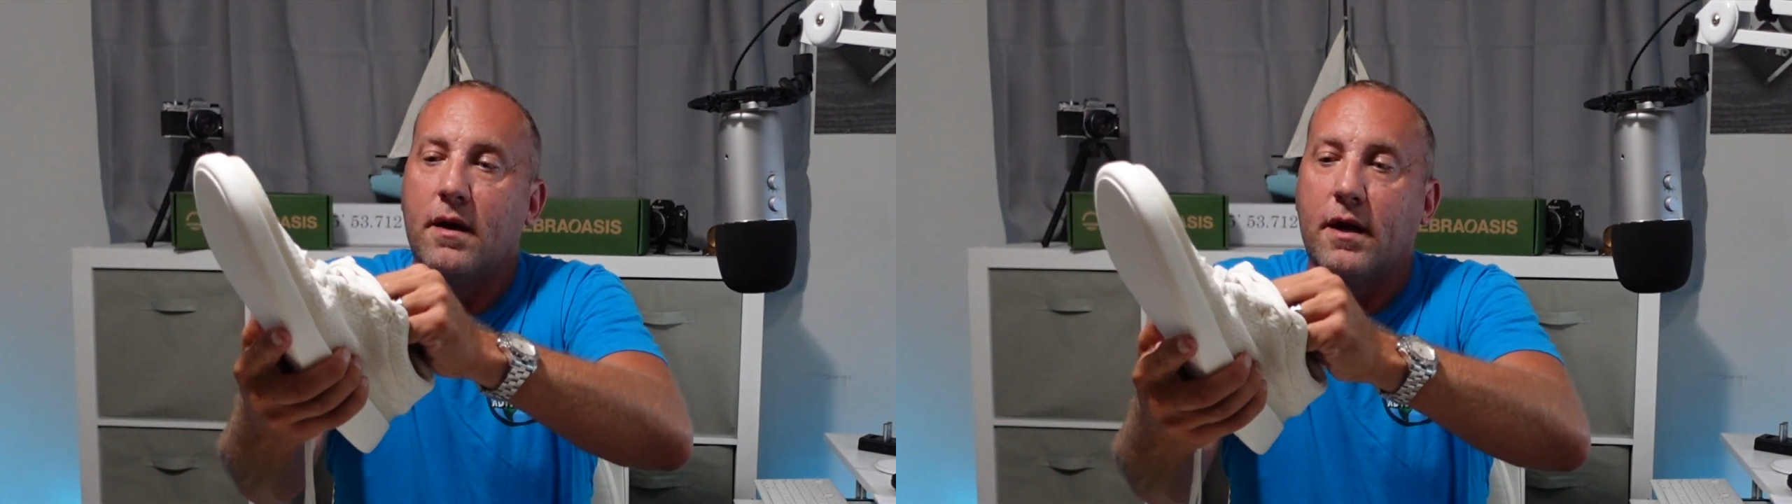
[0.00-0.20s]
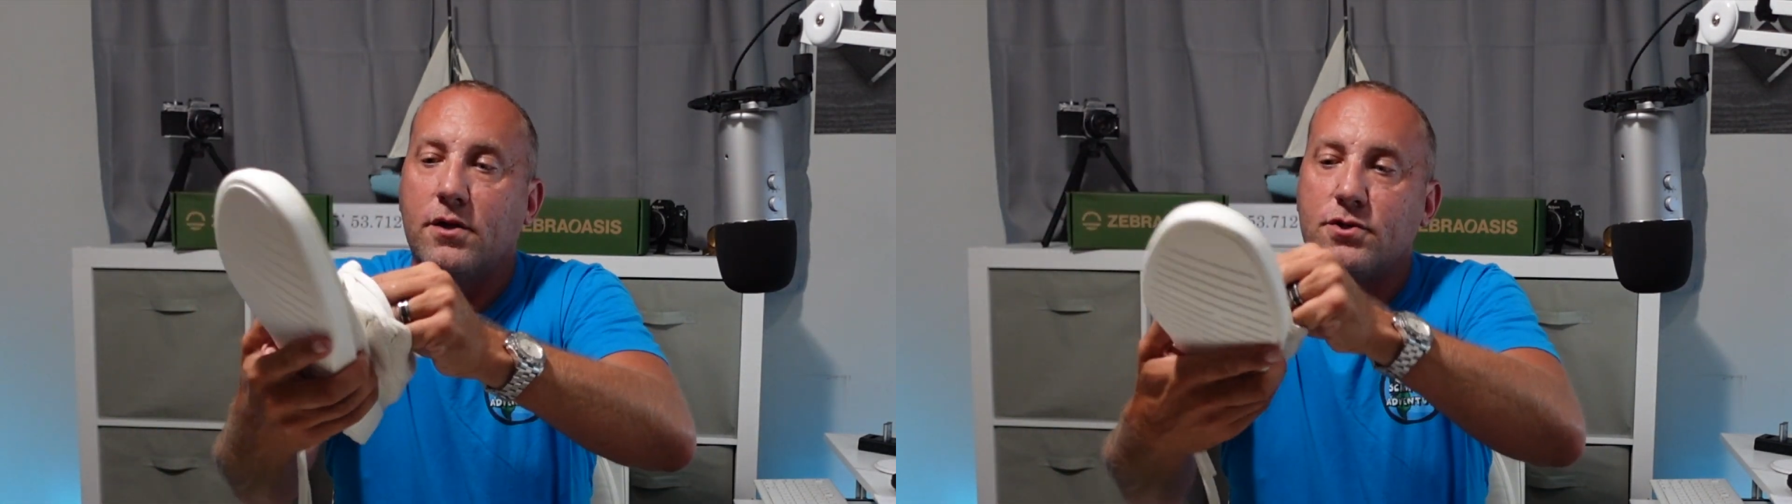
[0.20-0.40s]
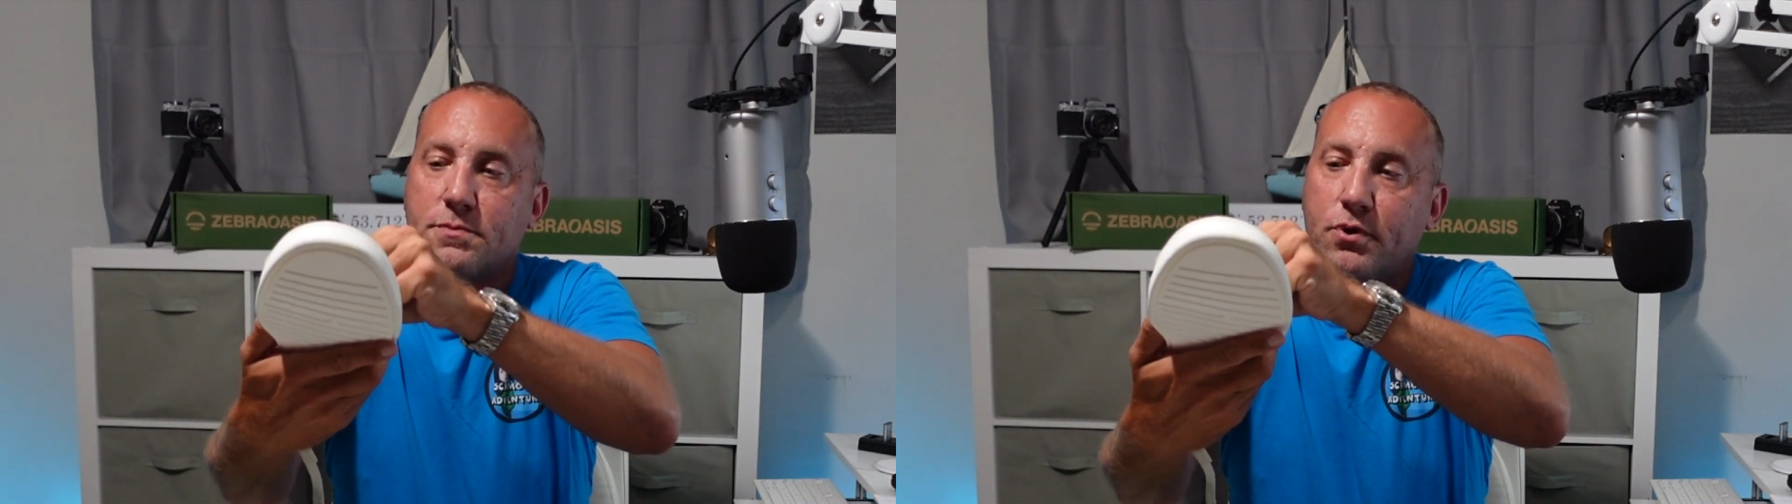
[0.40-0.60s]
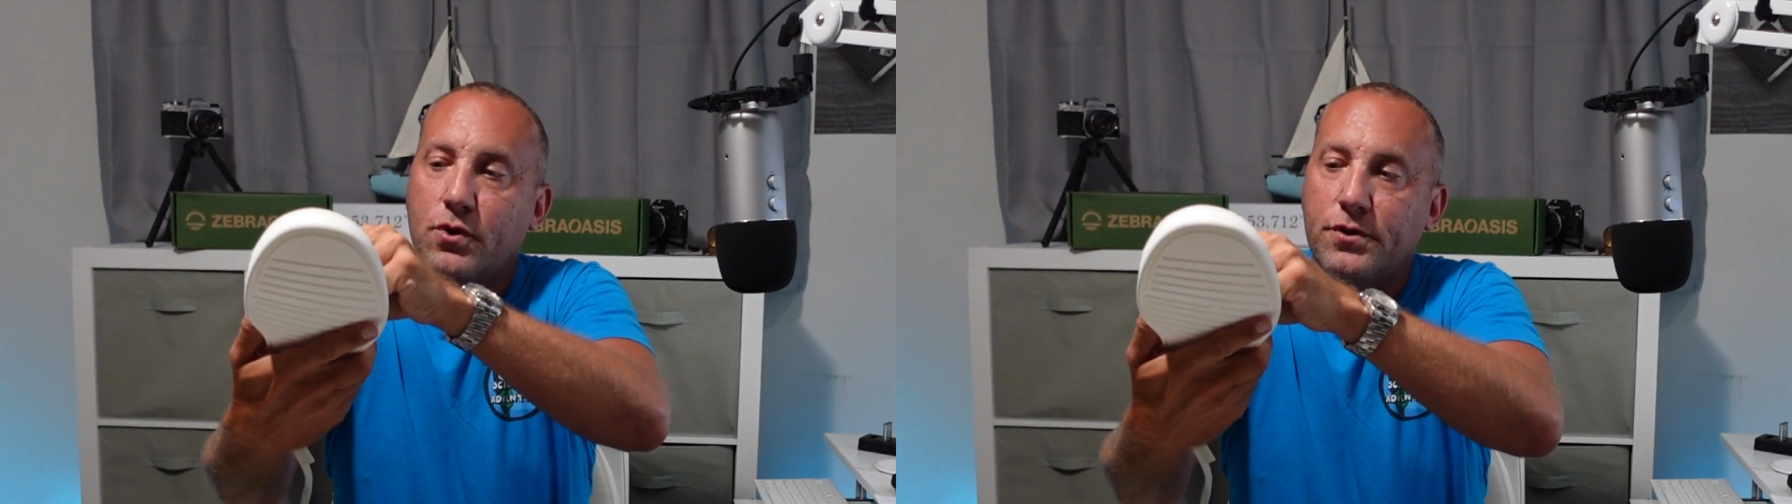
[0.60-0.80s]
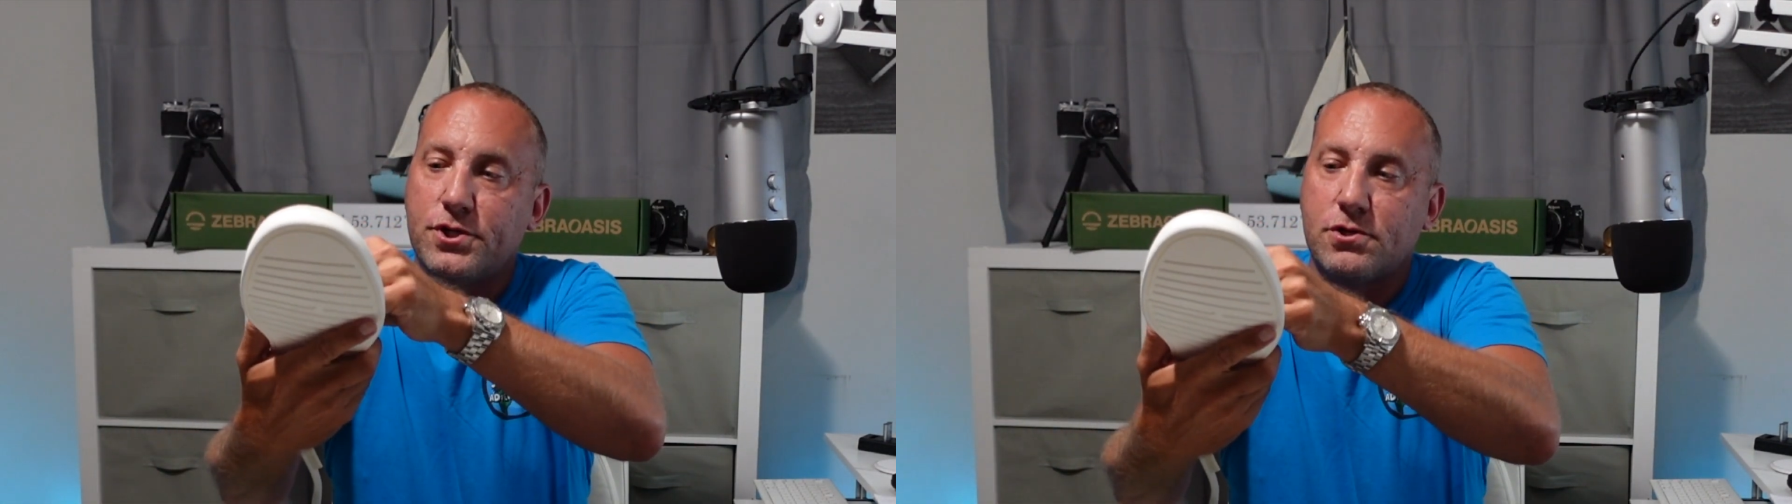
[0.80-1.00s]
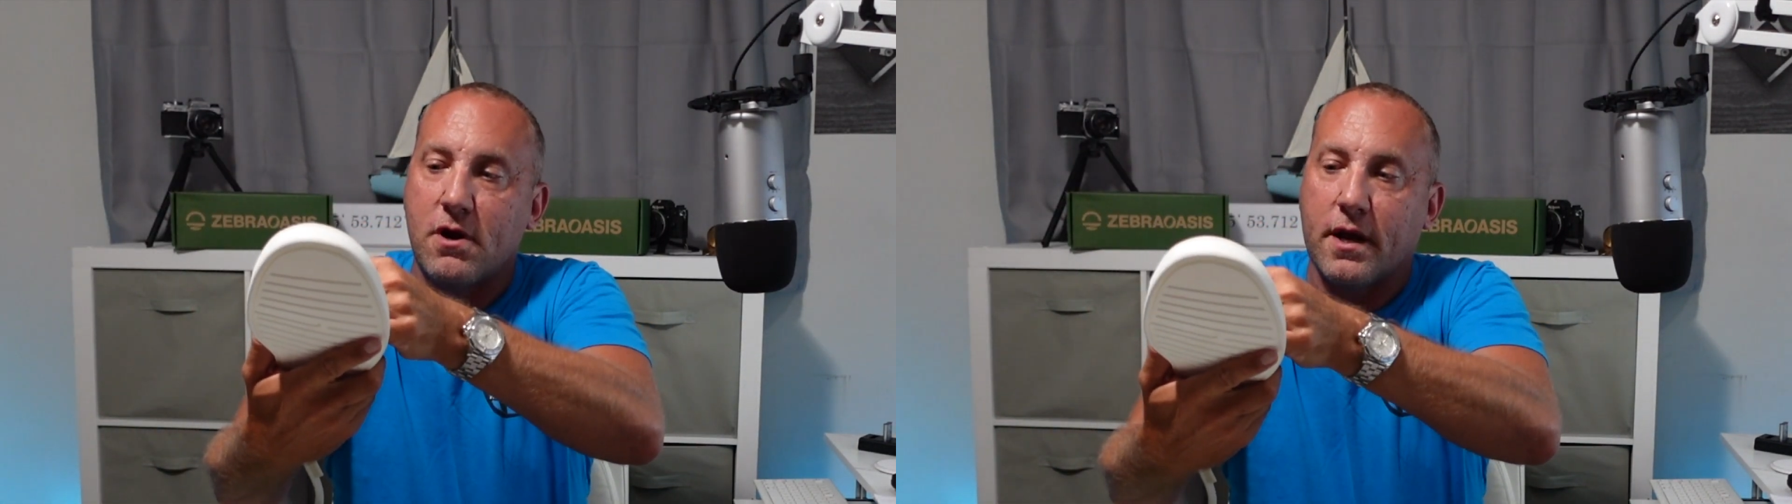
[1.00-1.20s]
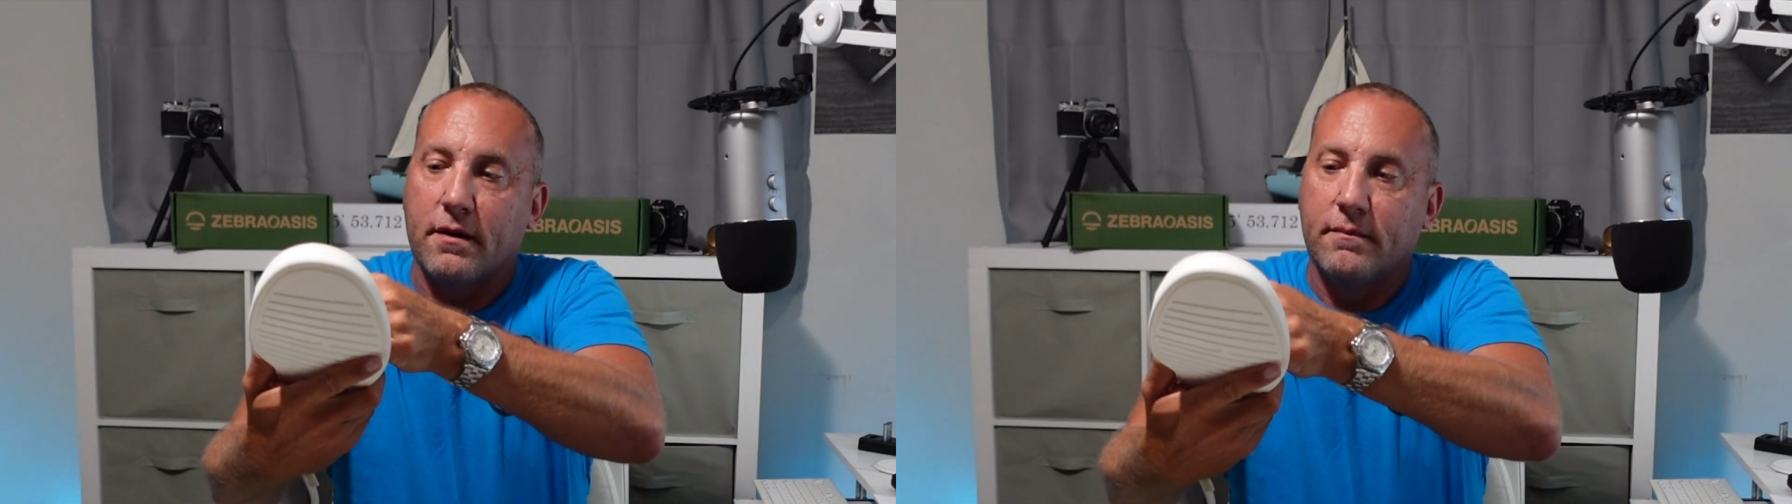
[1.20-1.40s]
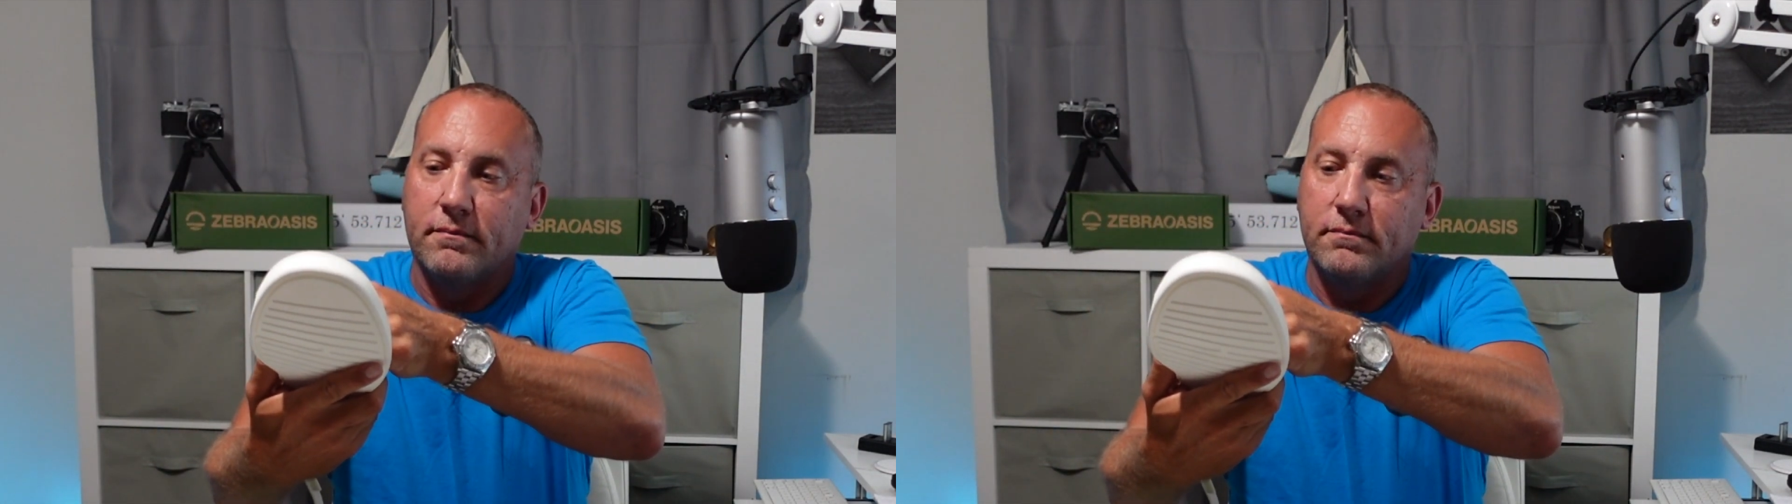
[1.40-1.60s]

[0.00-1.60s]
and you just pull the string.